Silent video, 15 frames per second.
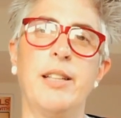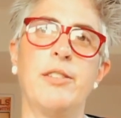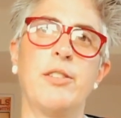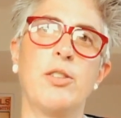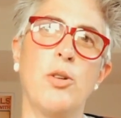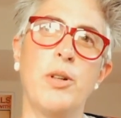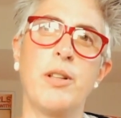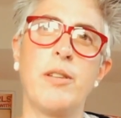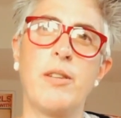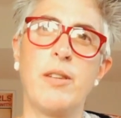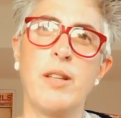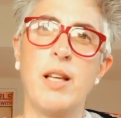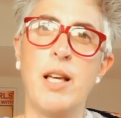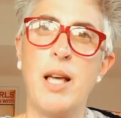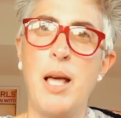So it's
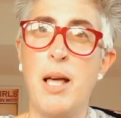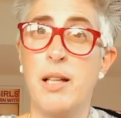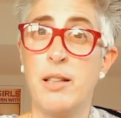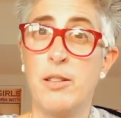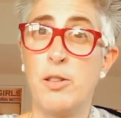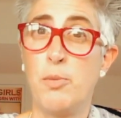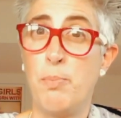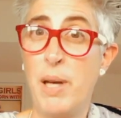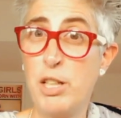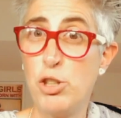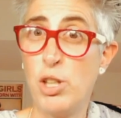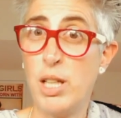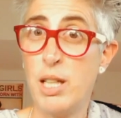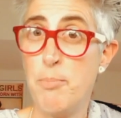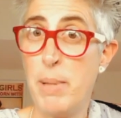
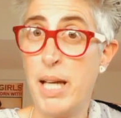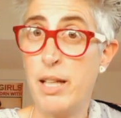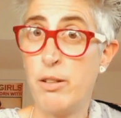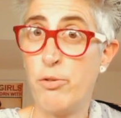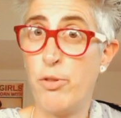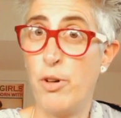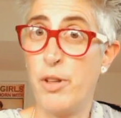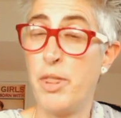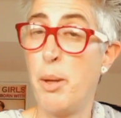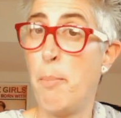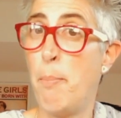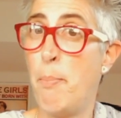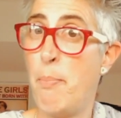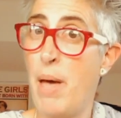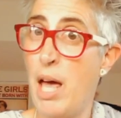specially made for the
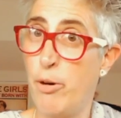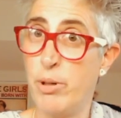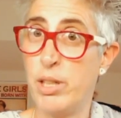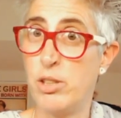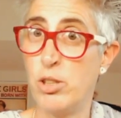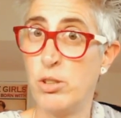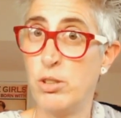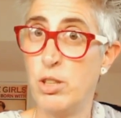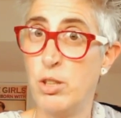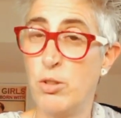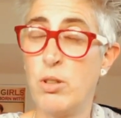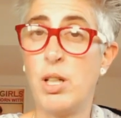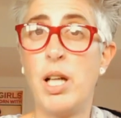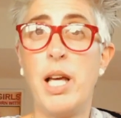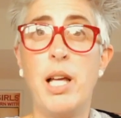baritone
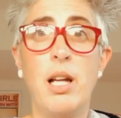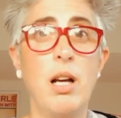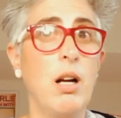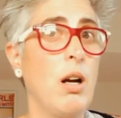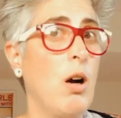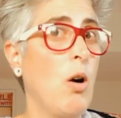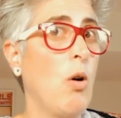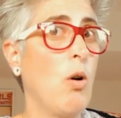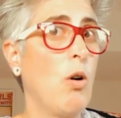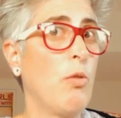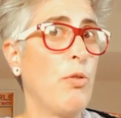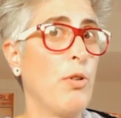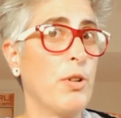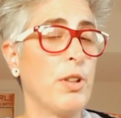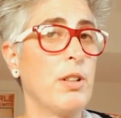ukulele or
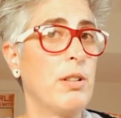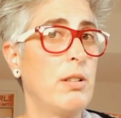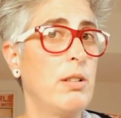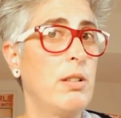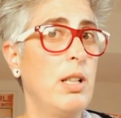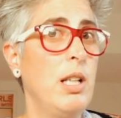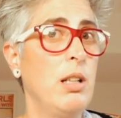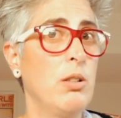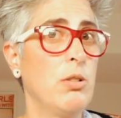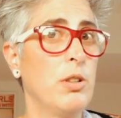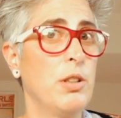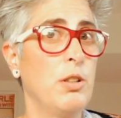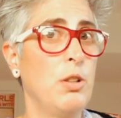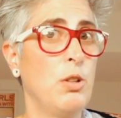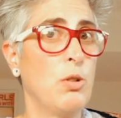for the
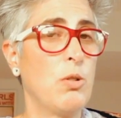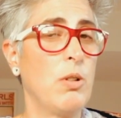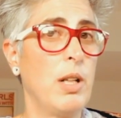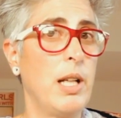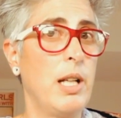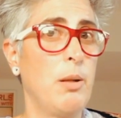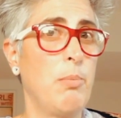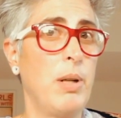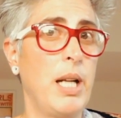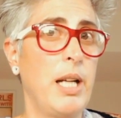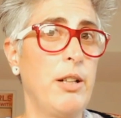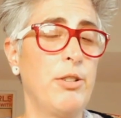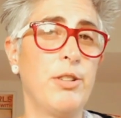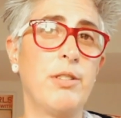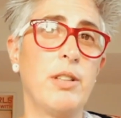tenor ukulele
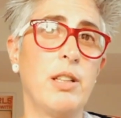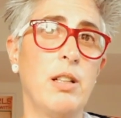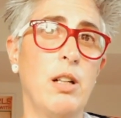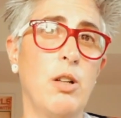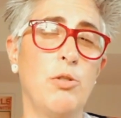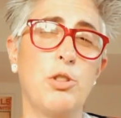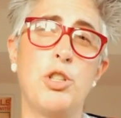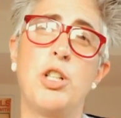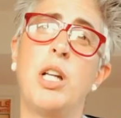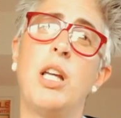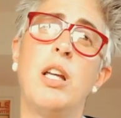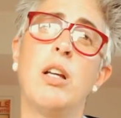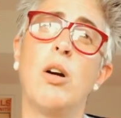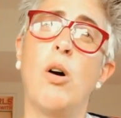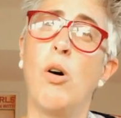players in low
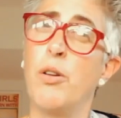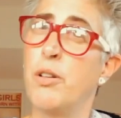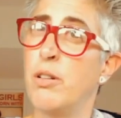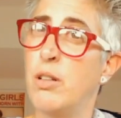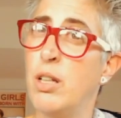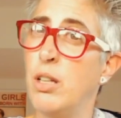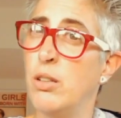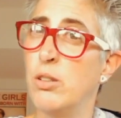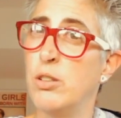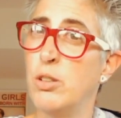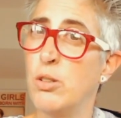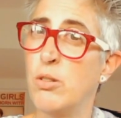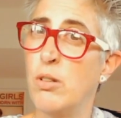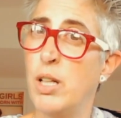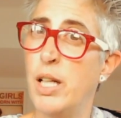G or the tenor
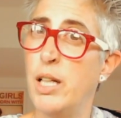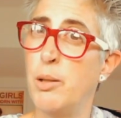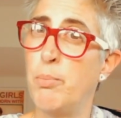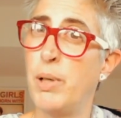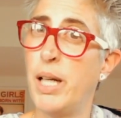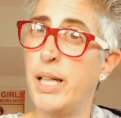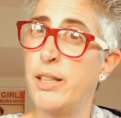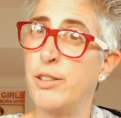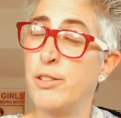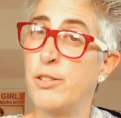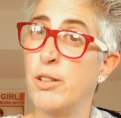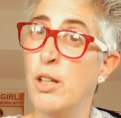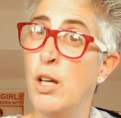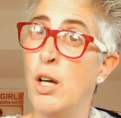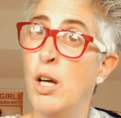ukulele
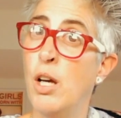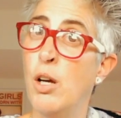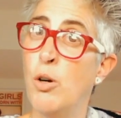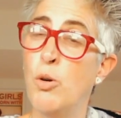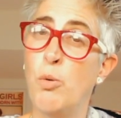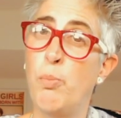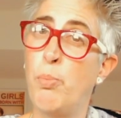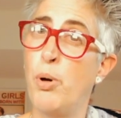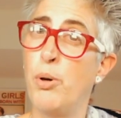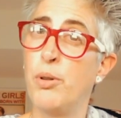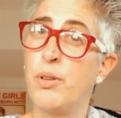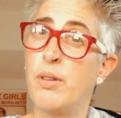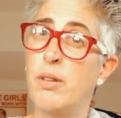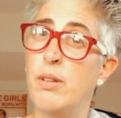players who put